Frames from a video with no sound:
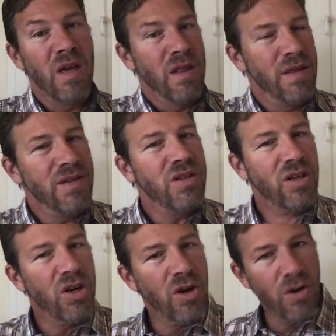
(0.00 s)
This
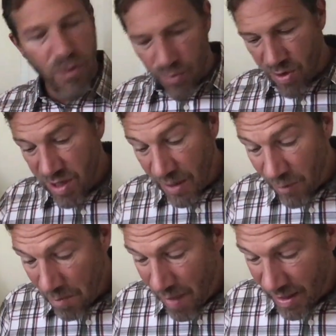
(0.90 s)
occurred through a
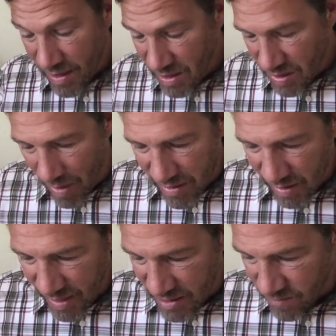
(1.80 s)
different mechanism. I think
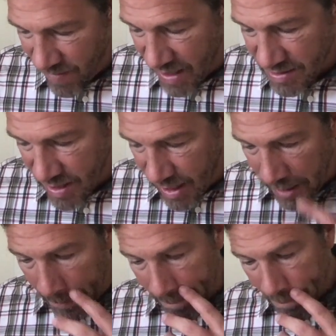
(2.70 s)
that's
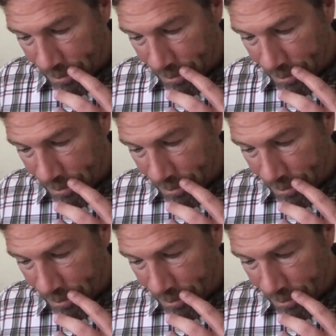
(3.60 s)
fascinating.